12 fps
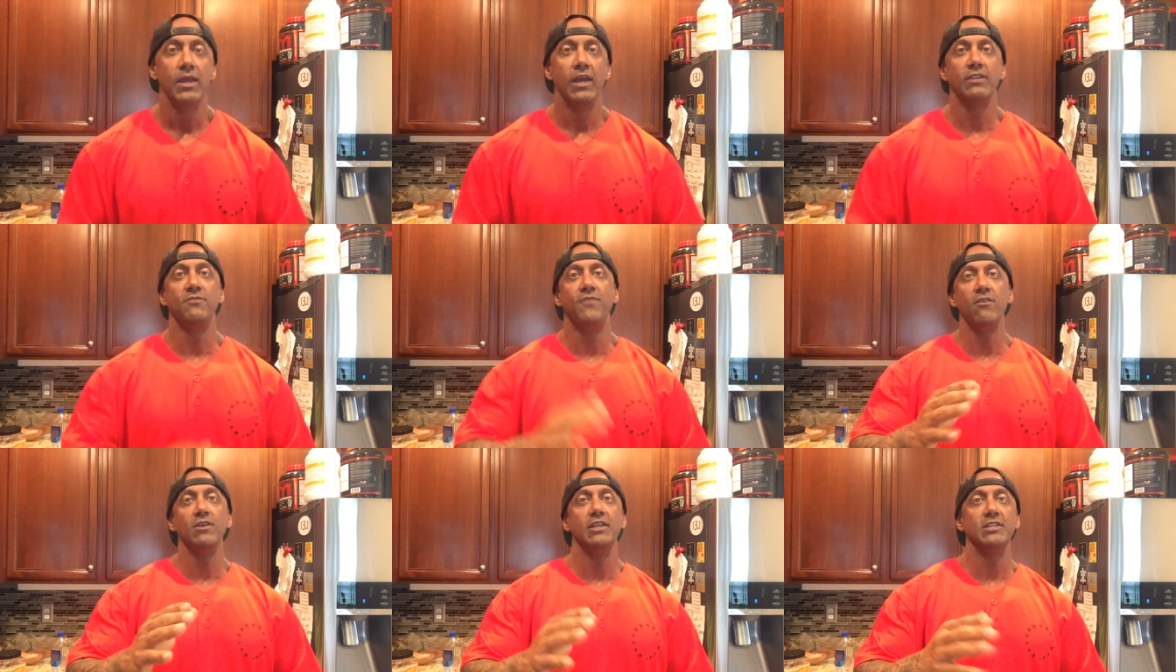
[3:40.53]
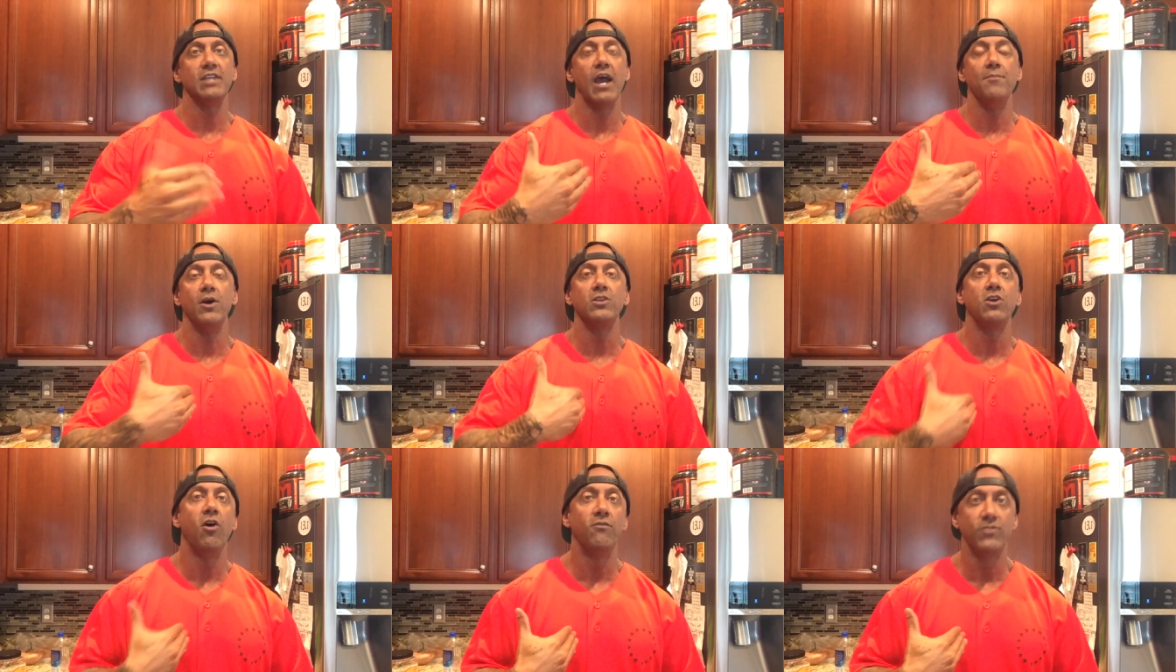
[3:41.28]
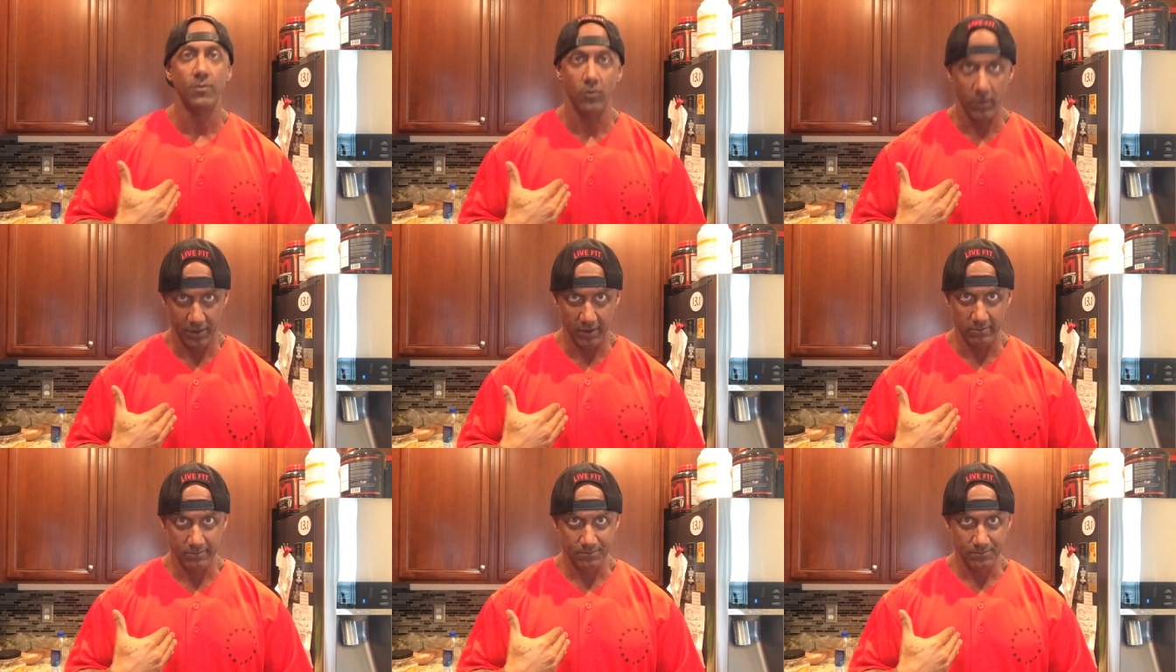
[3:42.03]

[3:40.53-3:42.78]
At the very least, I'm uncomfortable with it.